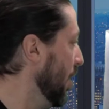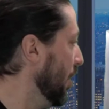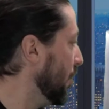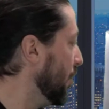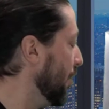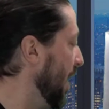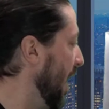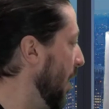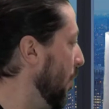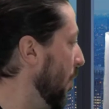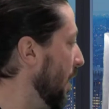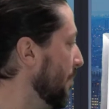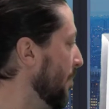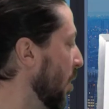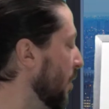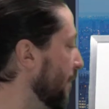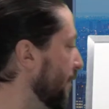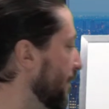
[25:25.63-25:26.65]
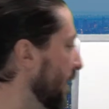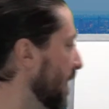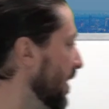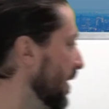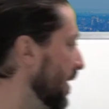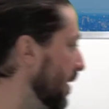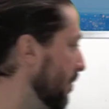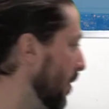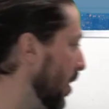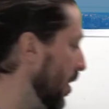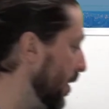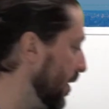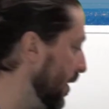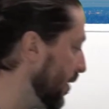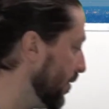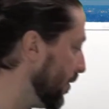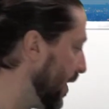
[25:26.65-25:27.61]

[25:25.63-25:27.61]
So now what about affiliate marketing?